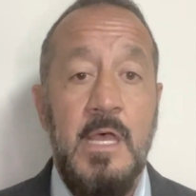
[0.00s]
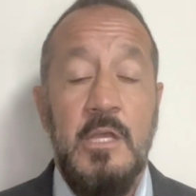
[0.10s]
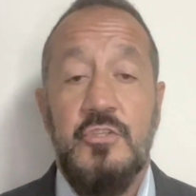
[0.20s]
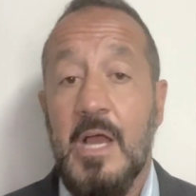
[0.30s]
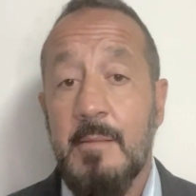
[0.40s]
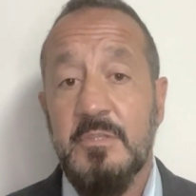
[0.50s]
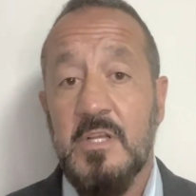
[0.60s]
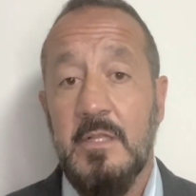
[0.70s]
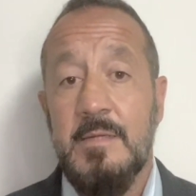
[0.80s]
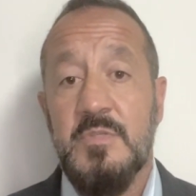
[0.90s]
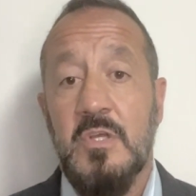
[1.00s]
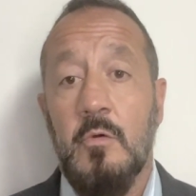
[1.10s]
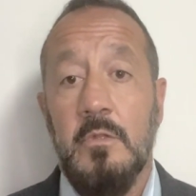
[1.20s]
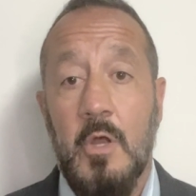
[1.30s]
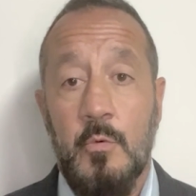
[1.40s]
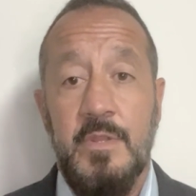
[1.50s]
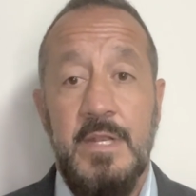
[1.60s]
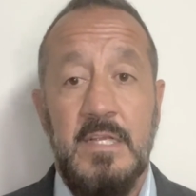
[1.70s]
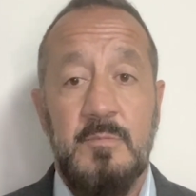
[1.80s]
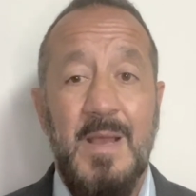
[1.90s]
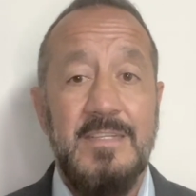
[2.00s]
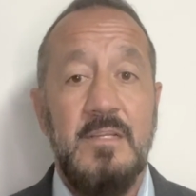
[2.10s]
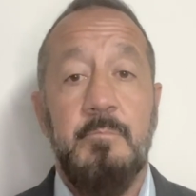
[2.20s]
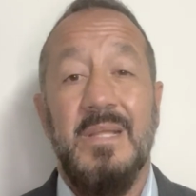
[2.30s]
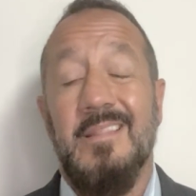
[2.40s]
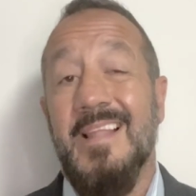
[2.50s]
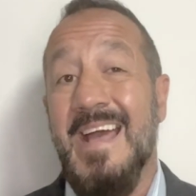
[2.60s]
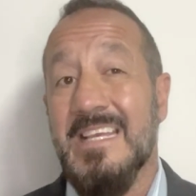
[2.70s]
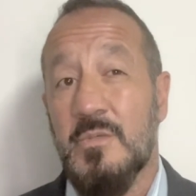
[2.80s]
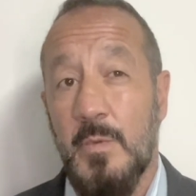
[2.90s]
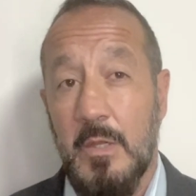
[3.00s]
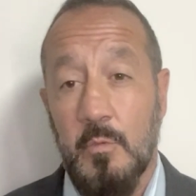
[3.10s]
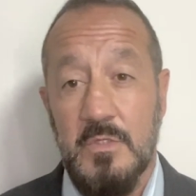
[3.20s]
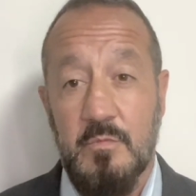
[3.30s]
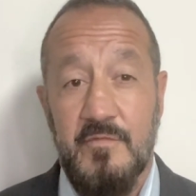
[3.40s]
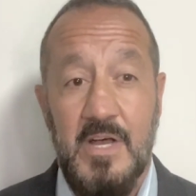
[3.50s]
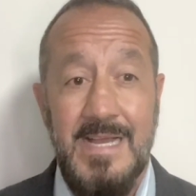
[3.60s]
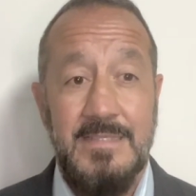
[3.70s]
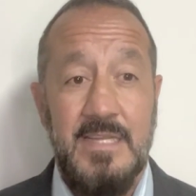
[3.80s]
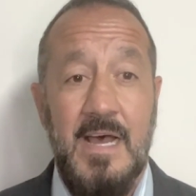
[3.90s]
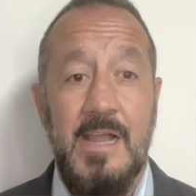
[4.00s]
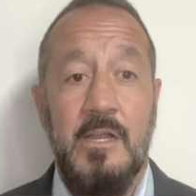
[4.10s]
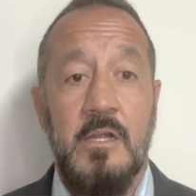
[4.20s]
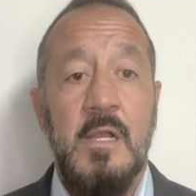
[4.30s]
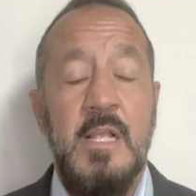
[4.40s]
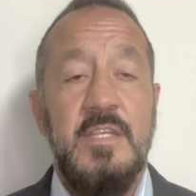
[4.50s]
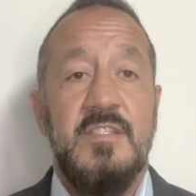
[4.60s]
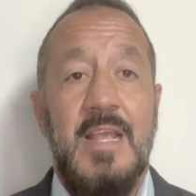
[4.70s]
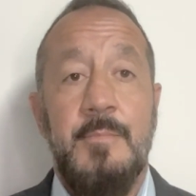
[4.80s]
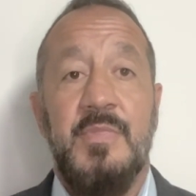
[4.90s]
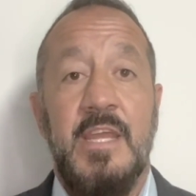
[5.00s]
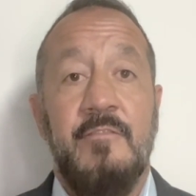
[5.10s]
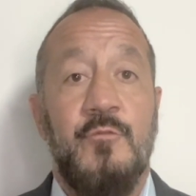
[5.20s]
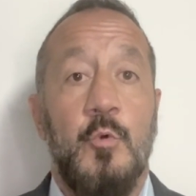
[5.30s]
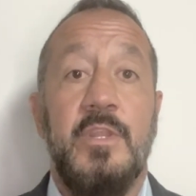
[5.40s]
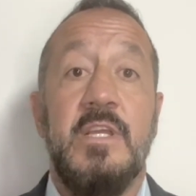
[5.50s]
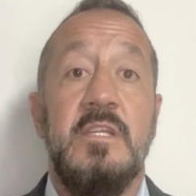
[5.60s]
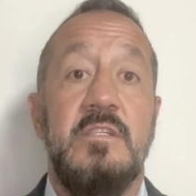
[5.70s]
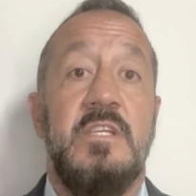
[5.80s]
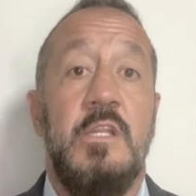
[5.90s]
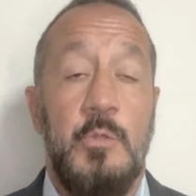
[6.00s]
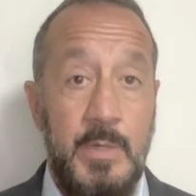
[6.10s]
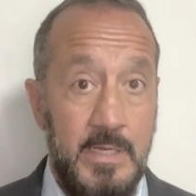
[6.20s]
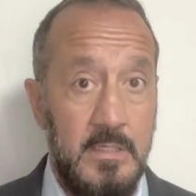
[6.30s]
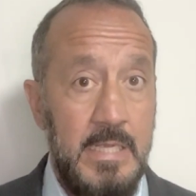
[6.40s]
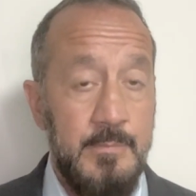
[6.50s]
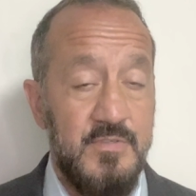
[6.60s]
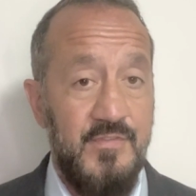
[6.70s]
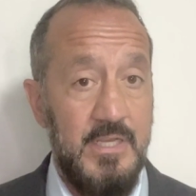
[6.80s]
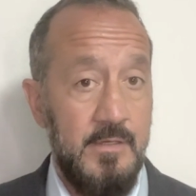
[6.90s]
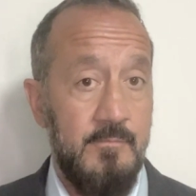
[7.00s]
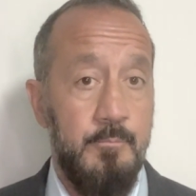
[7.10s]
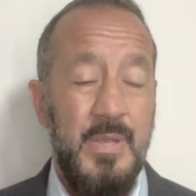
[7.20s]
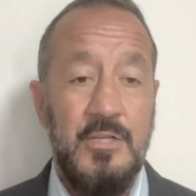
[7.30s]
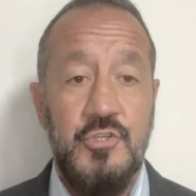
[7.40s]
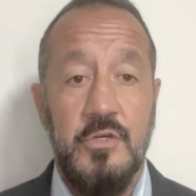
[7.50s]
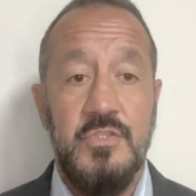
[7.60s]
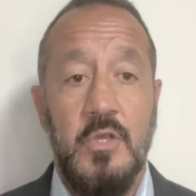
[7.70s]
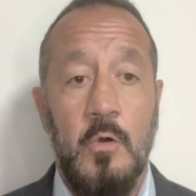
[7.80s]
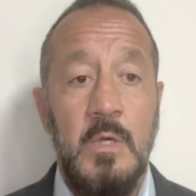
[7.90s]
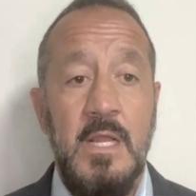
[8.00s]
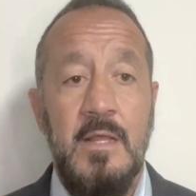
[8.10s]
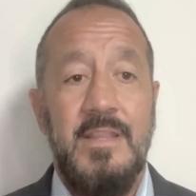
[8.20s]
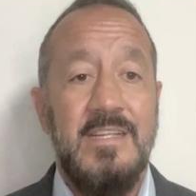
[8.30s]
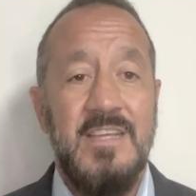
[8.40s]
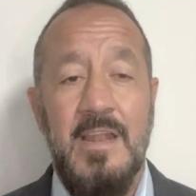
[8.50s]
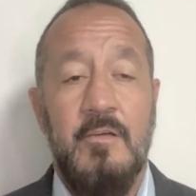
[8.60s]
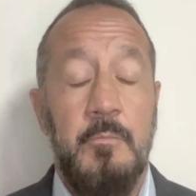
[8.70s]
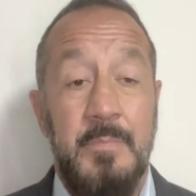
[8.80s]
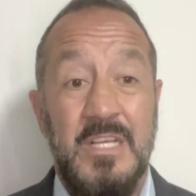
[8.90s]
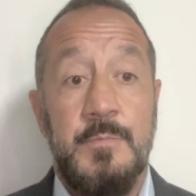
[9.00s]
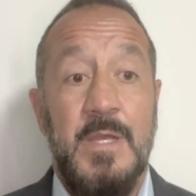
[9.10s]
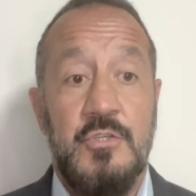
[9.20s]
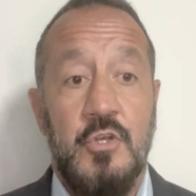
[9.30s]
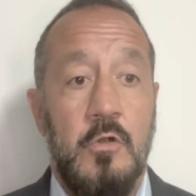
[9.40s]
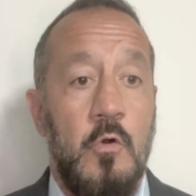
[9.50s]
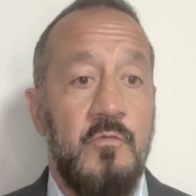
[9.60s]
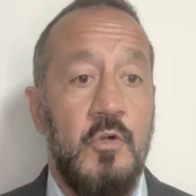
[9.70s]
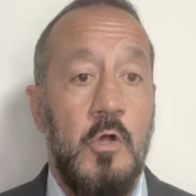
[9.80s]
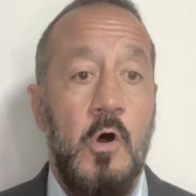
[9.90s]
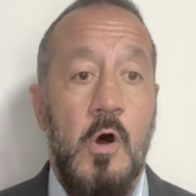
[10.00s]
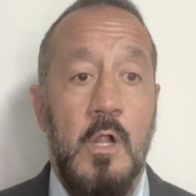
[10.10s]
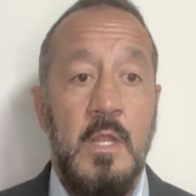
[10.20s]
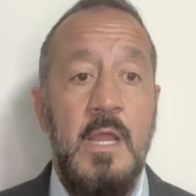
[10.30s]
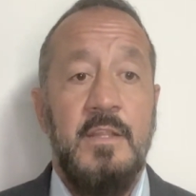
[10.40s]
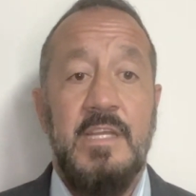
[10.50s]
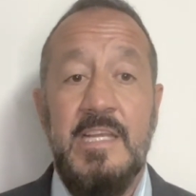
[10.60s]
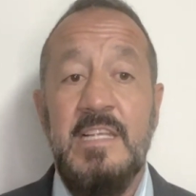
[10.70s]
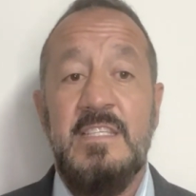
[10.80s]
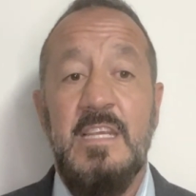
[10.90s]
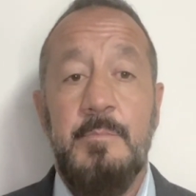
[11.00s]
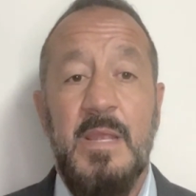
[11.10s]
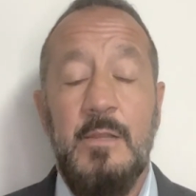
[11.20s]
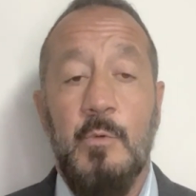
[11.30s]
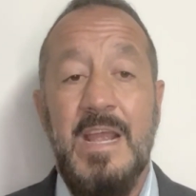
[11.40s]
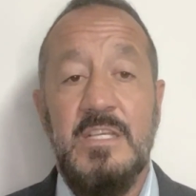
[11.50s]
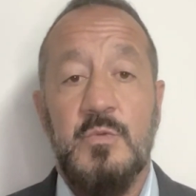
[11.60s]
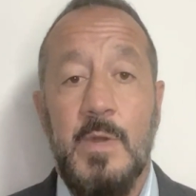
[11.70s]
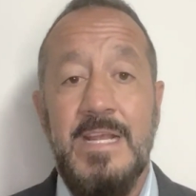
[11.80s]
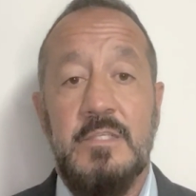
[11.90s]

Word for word: Jobless claims, though, lower than expected, but last week was revised higher. Same thing for the continuing claims figure picture. So that's kind of a mixed picture overall. The ECB raised rates